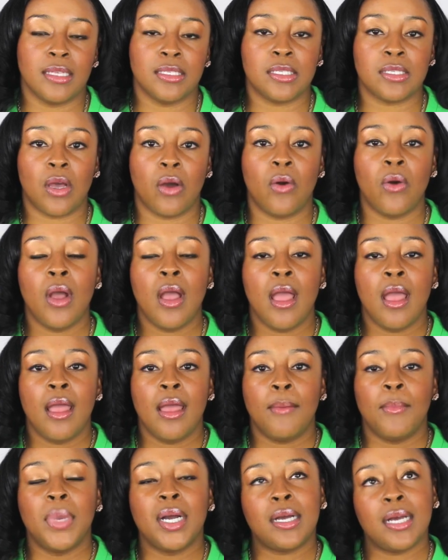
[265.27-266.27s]
And so,
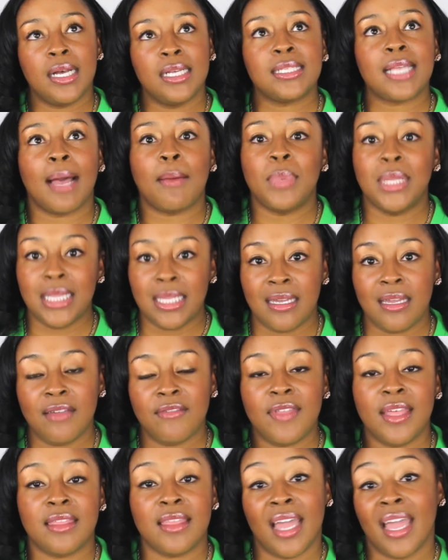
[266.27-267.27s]
because I
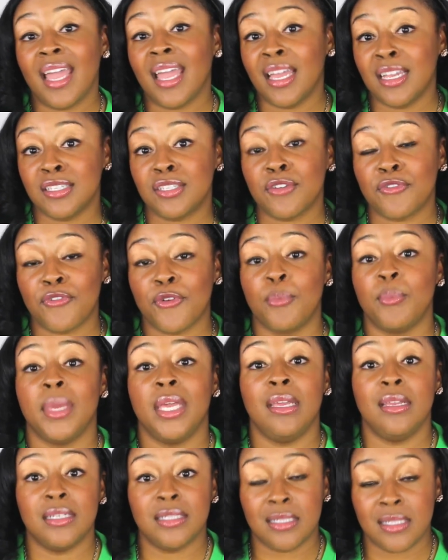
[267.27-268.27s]
believe that that answer for
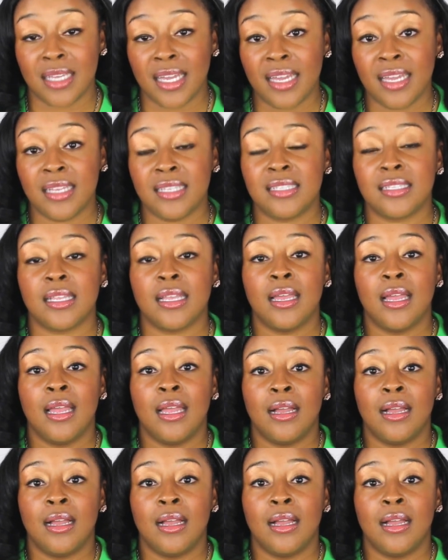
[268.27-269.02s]
me is yes,